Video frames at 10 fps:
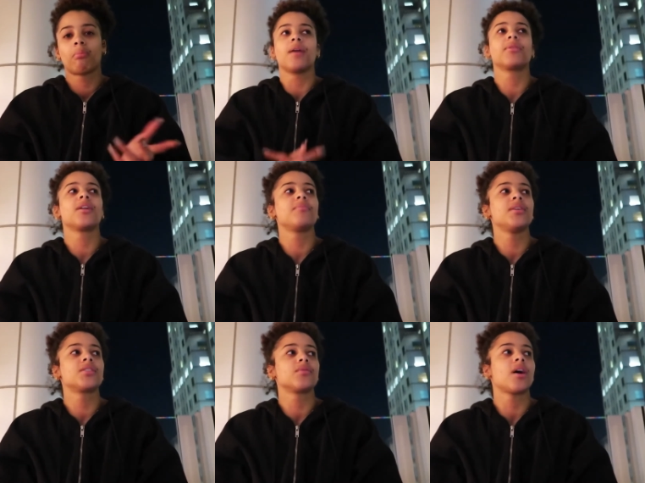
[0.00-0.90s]
I'm gonna
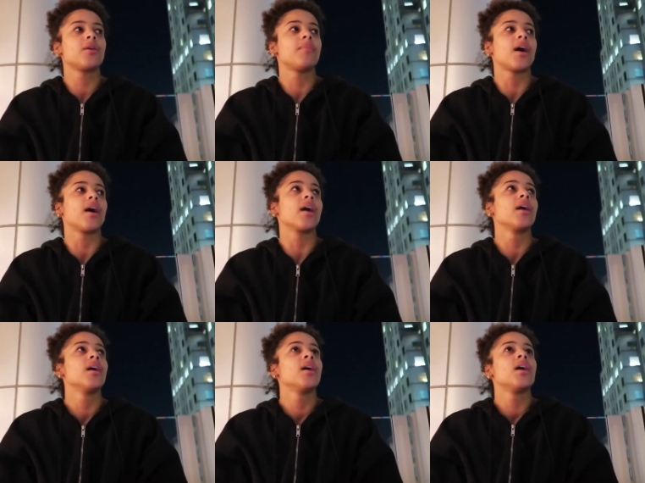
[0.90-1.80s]
be surrounded by
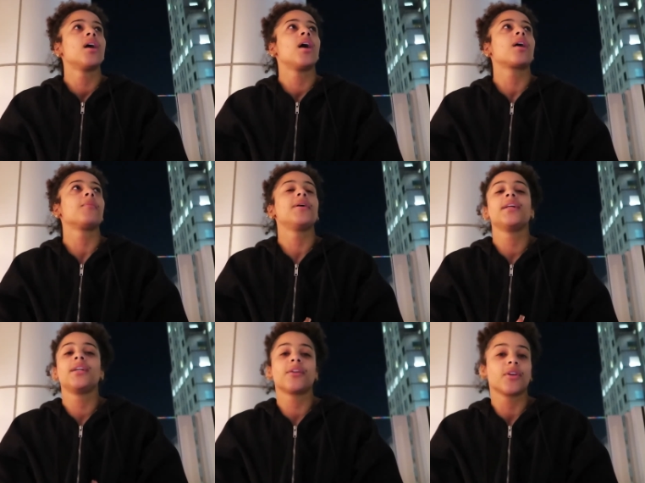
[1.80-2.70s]
a
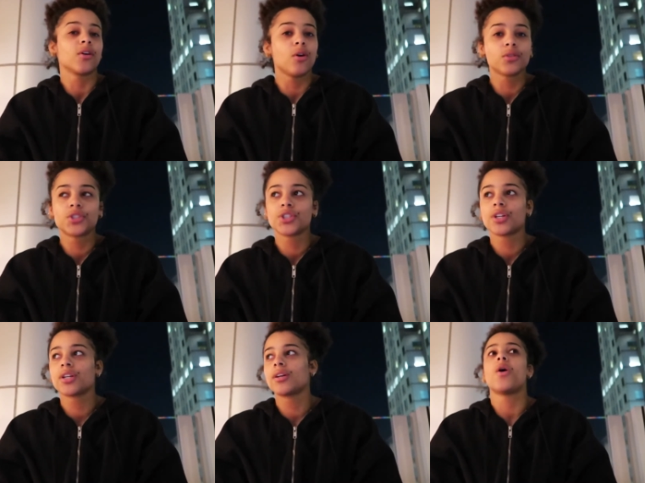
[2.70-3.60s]
completely different
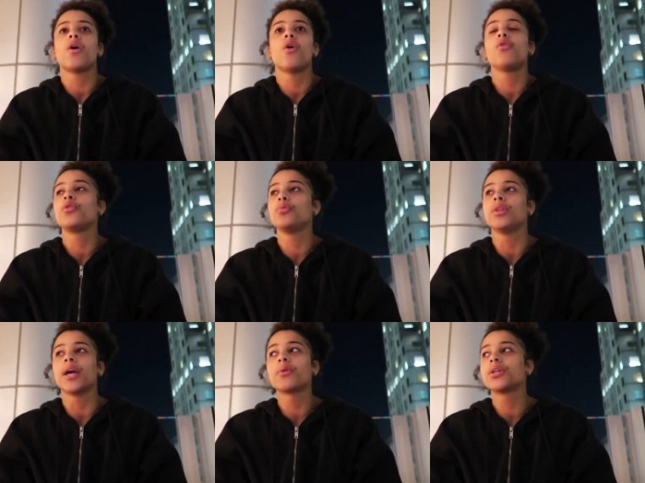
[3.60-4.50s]
culture, a whole
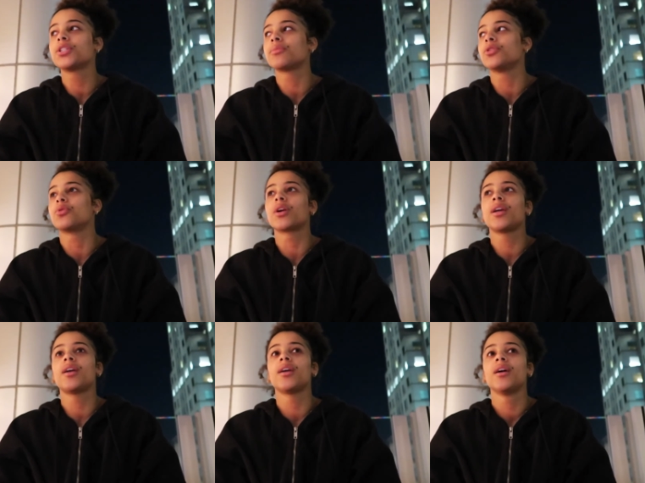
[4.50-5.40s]
new language a
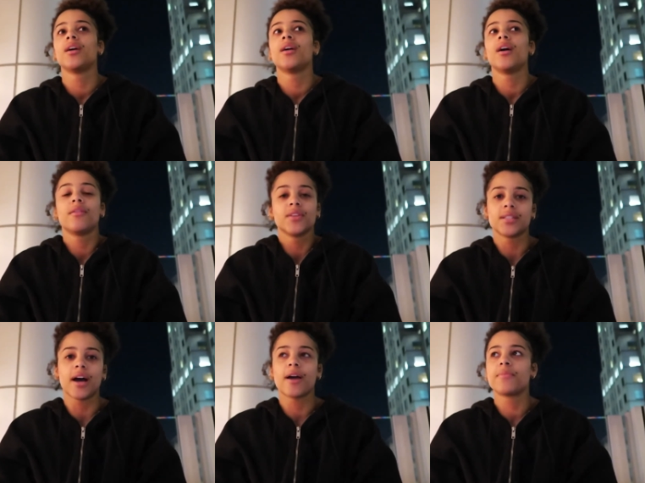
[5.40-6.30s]
majority of the
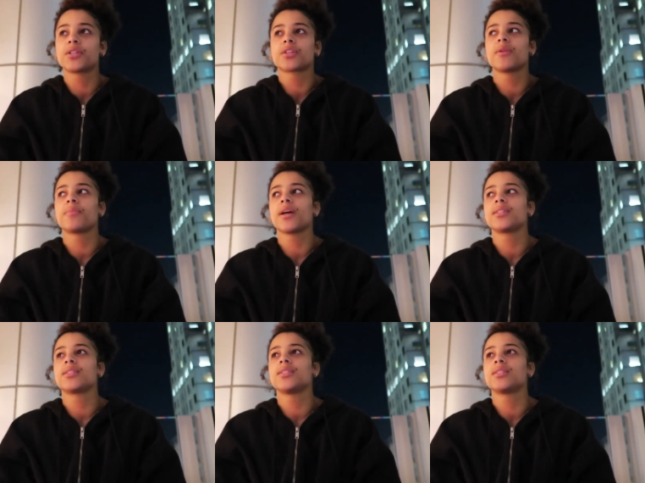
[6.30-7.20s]
time. There's gonna be
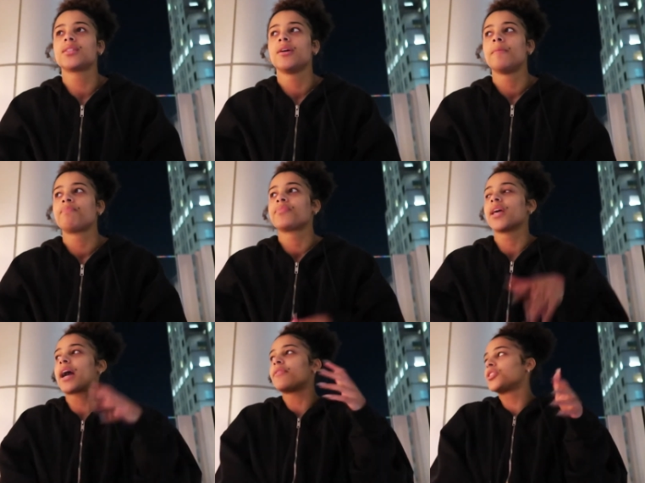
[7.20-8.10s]
places,
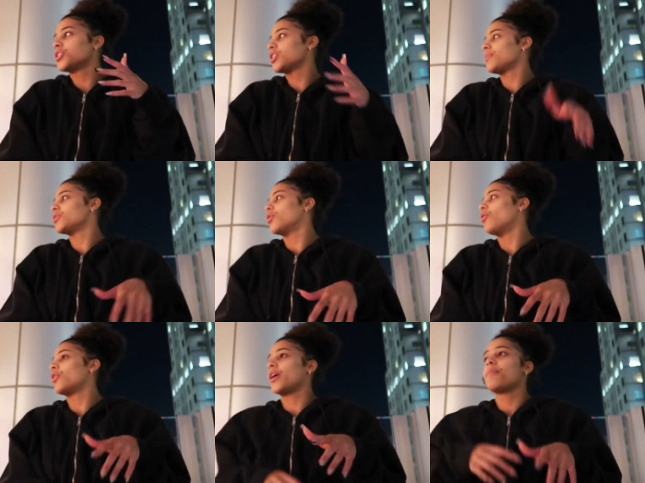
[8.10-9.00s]
like, I've seriously been
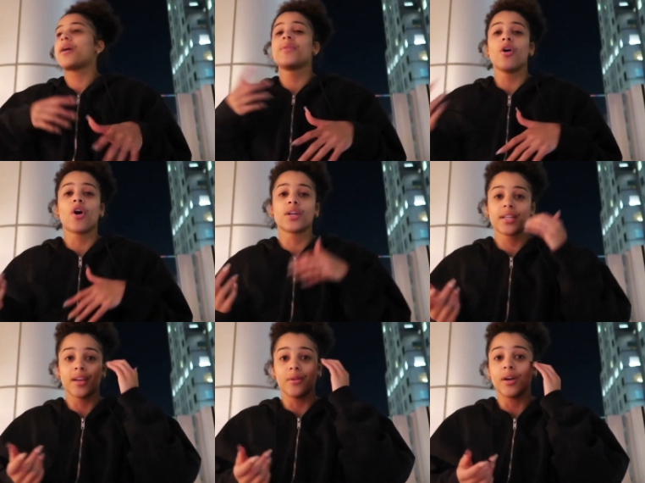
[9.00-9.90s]
told it may be hard
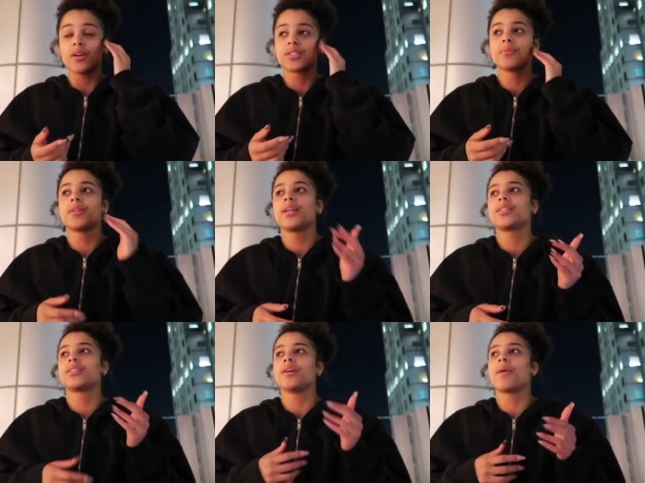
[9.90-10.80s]
to get around some
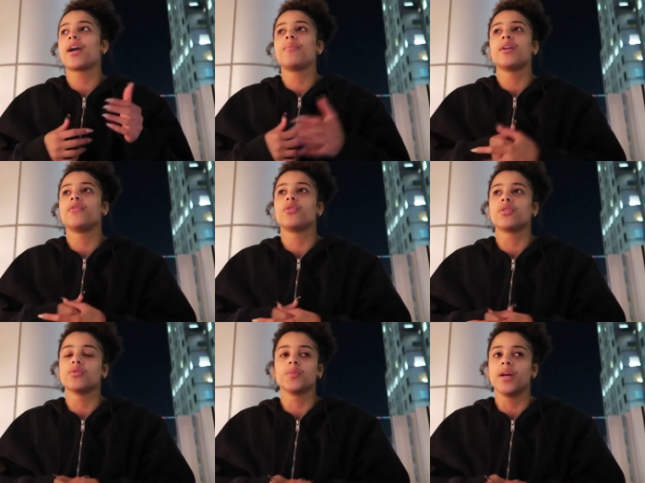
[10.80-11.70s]
places in Miami if you
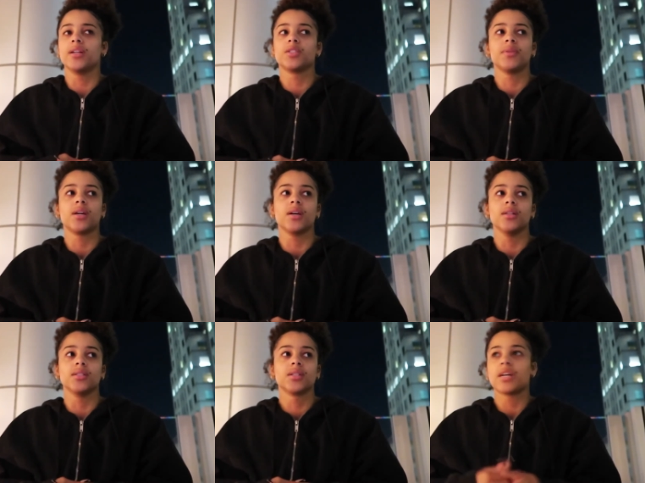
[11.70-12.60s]
don't know Spanish,
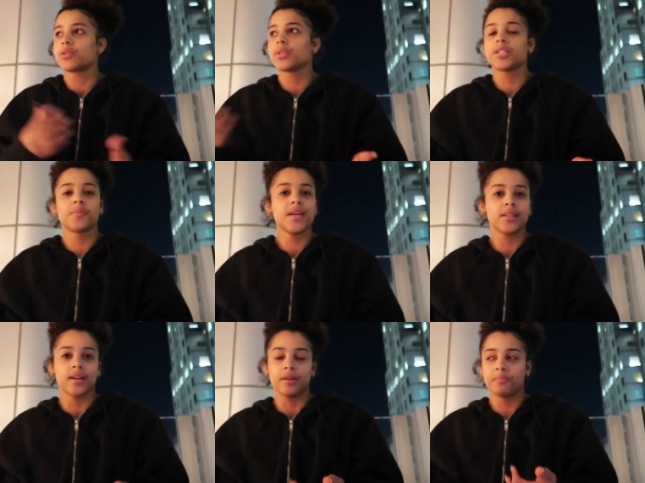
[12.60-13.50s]
because that's what they
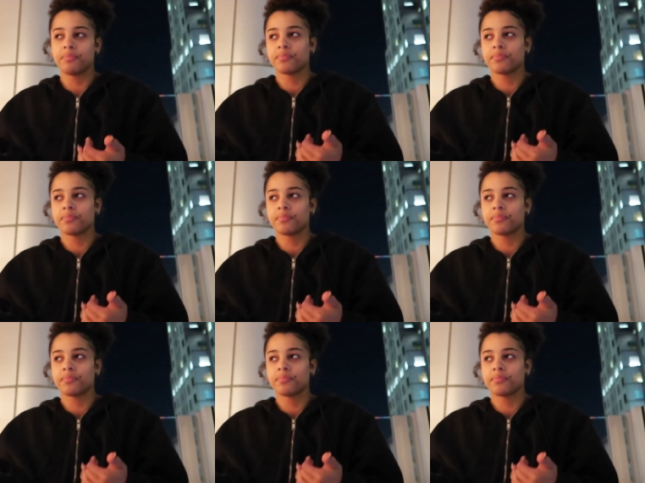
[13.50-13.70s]
speak there.